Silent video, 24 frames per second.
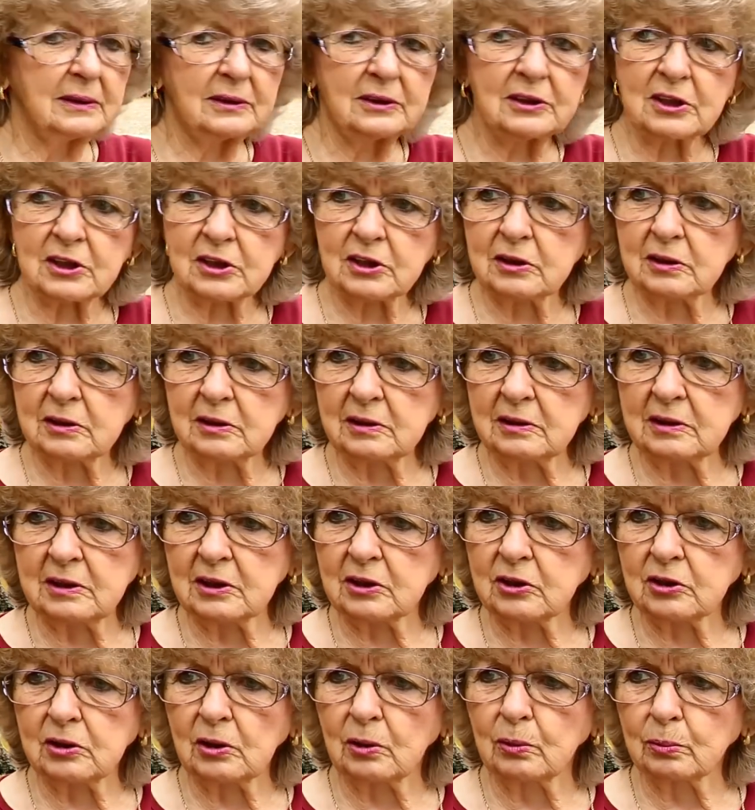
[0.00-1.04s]
just
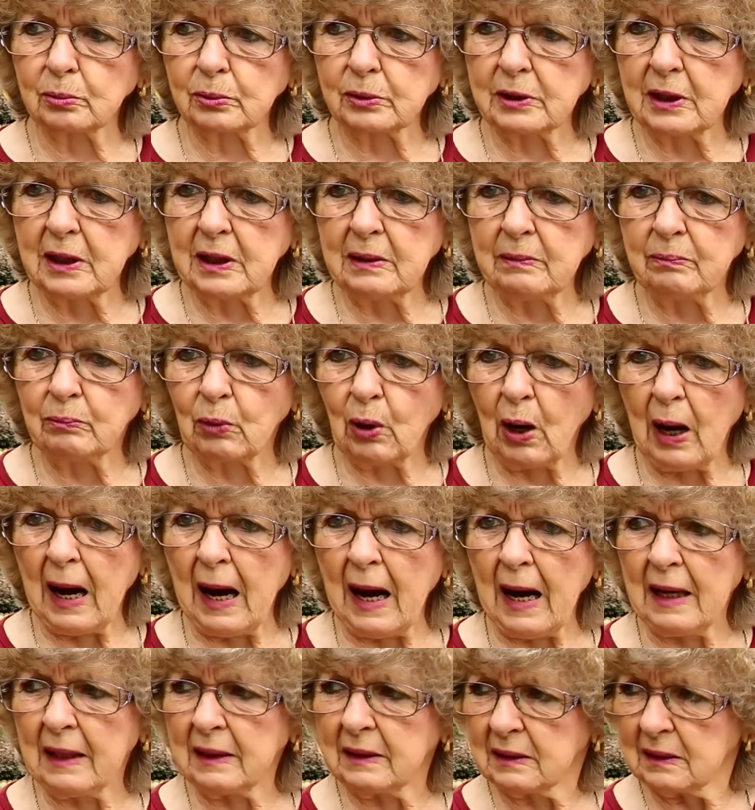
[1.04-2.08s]
don't seem
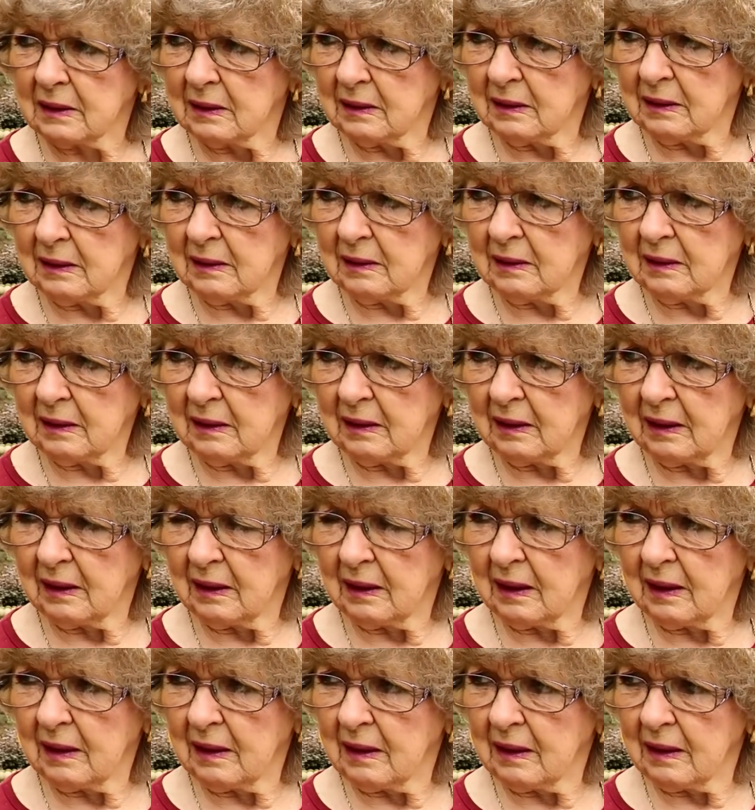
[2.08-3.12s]
right.
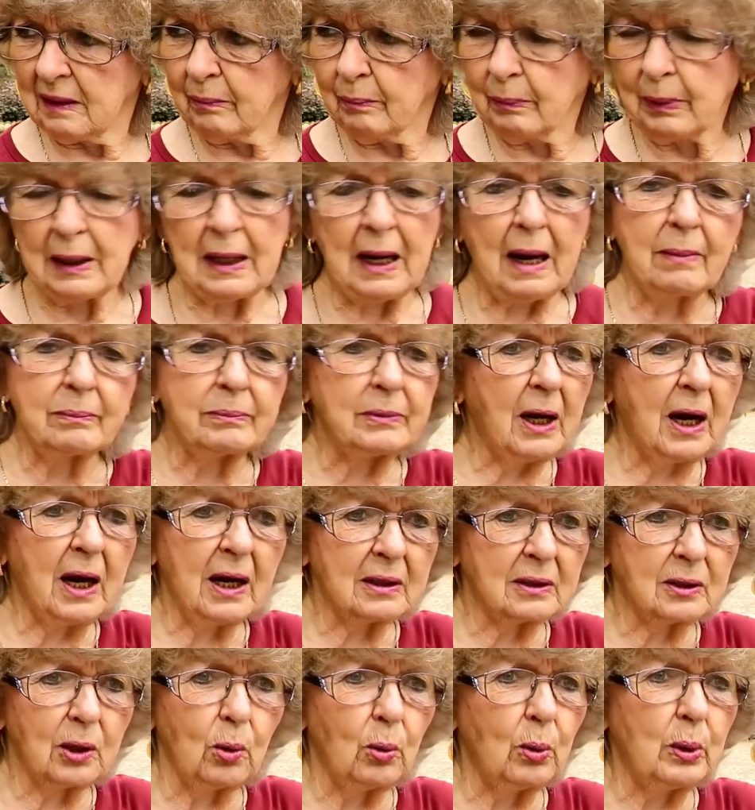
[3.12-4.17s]
But I'm
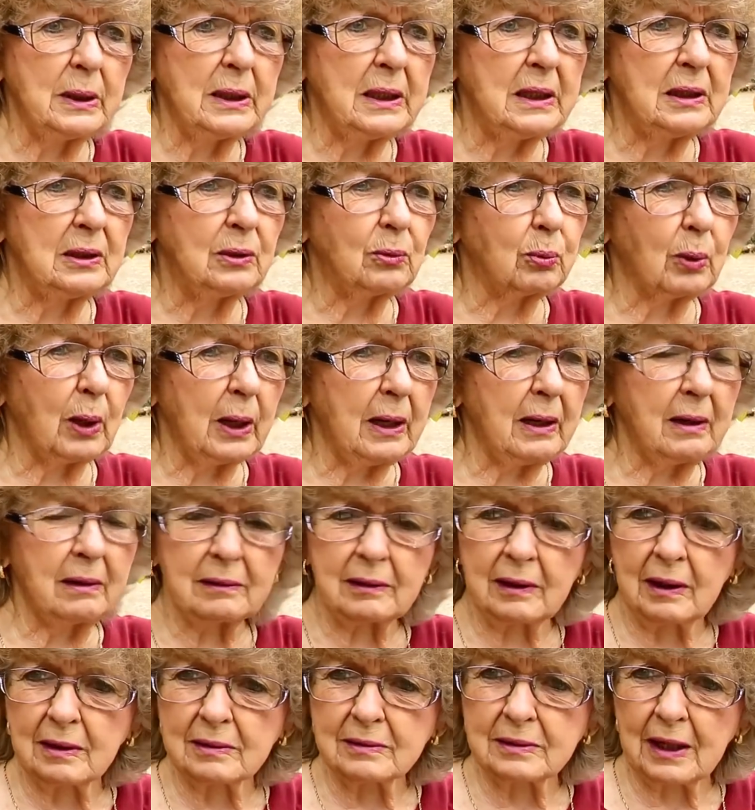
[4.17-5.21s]
not going anywhere
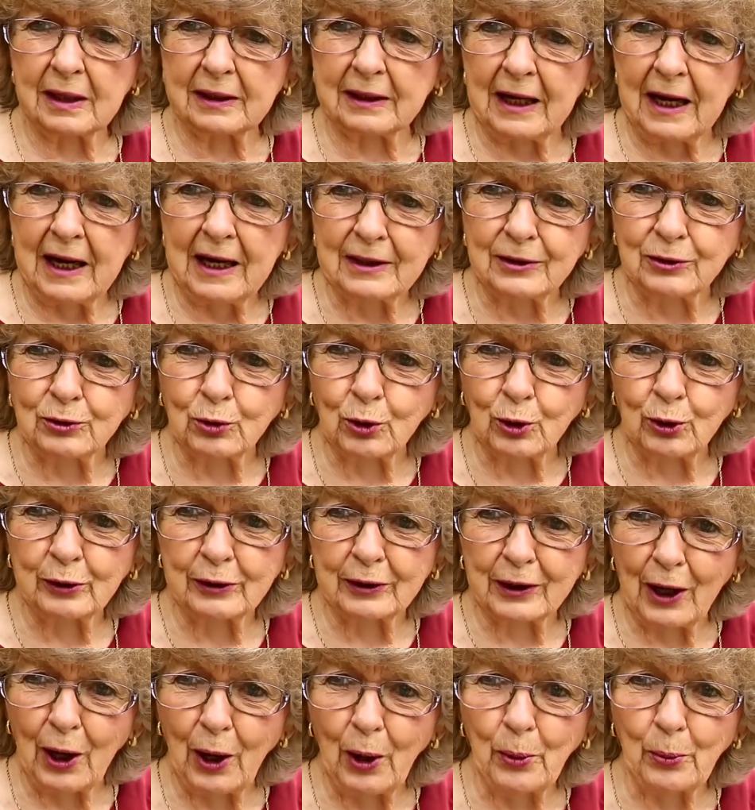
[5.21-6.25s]
because I can't
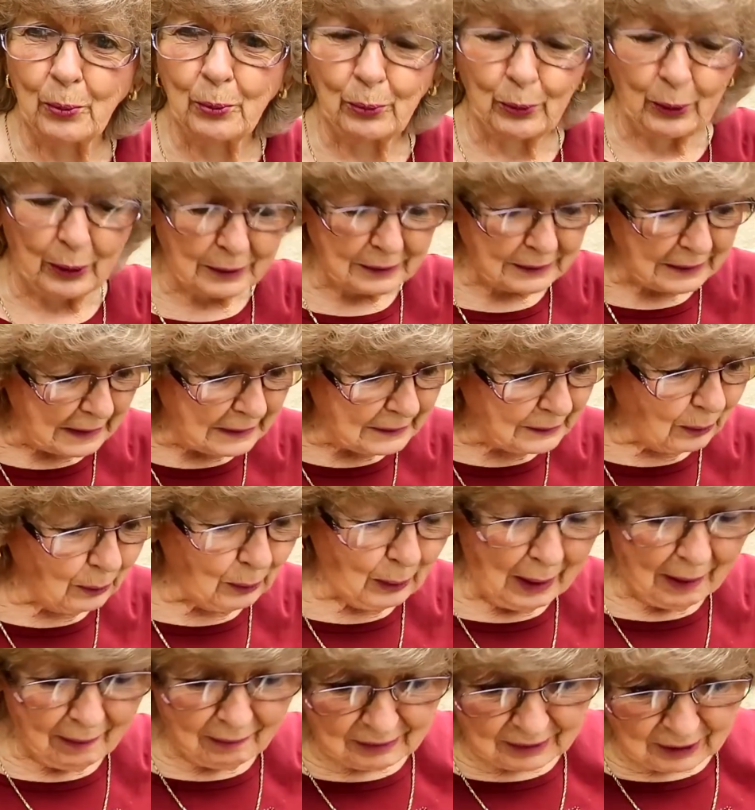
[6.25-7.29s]
go because I don't
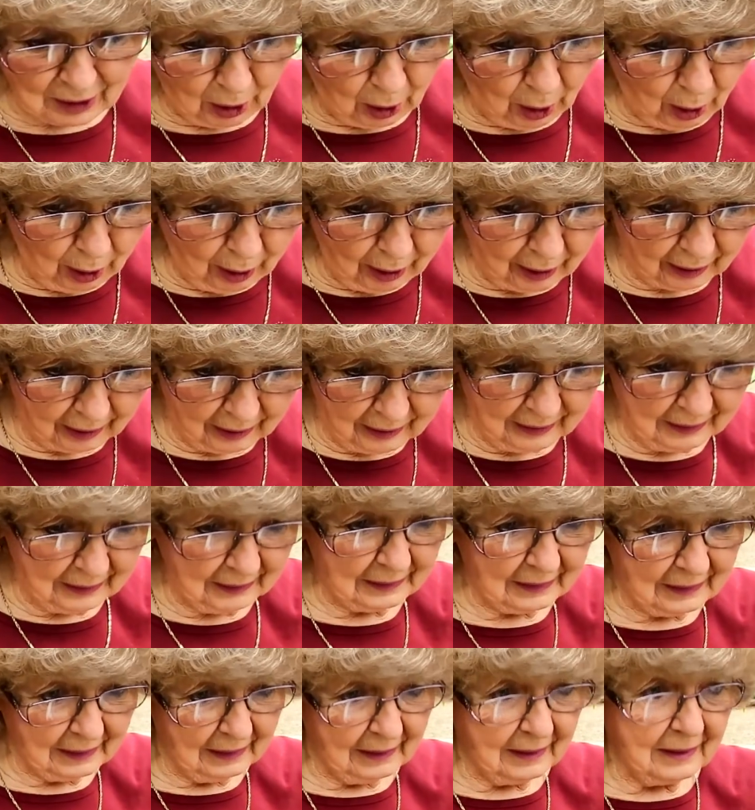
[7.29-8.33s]
have a car.
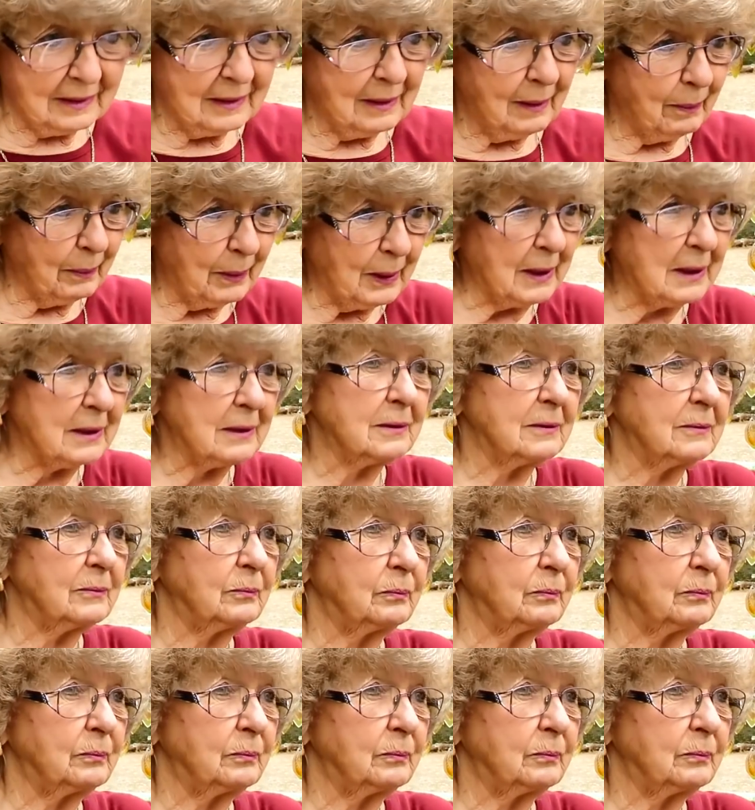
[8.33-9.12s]
But